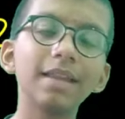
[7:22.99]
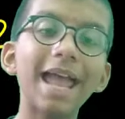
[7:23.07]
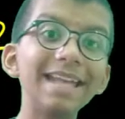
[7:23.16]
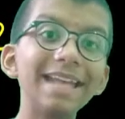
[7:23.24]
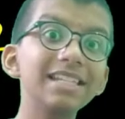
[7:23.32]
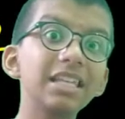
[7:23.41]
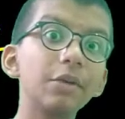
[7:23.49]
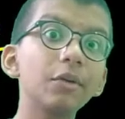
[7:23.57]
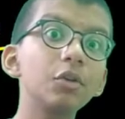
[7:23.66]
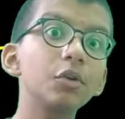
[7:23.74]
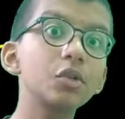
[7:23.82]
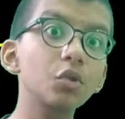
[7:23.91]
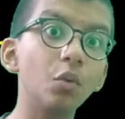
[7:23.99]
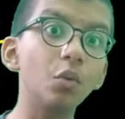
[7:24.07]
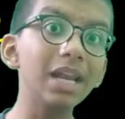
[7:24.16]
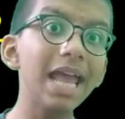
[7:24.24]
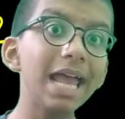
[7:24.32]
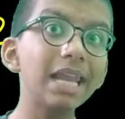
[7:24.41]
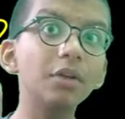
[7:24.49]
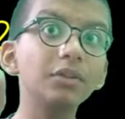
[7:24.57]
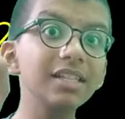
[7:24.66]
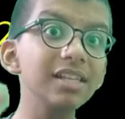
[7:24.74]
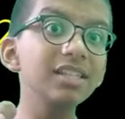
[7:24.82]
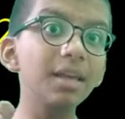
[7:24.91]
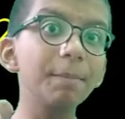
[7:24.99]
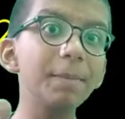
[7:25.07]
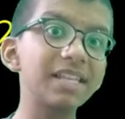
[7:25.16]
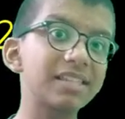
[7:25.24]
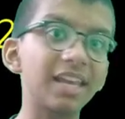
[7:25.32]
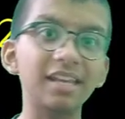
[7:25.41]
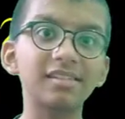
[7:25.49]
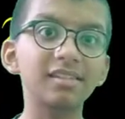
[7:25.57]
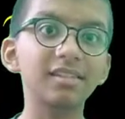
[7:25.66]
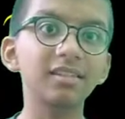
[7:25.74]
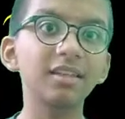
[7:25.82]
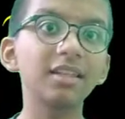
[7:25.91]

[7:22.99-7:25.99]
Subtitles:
N is equals to 1. Now this is the base case.